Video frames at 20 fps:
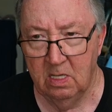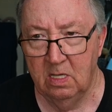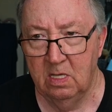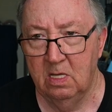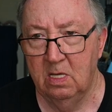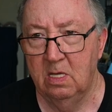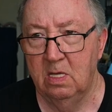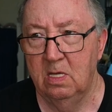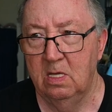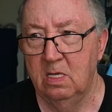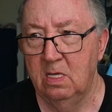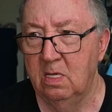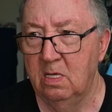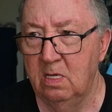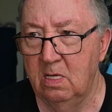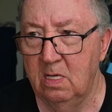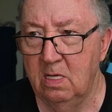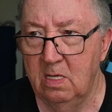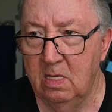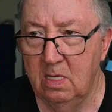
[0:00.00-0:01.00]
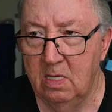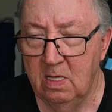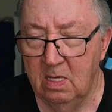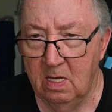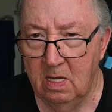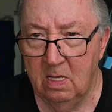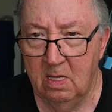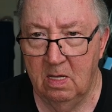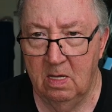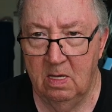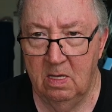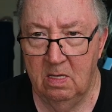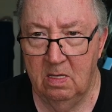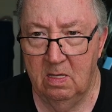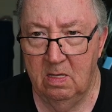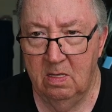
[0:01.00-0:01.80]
(silence)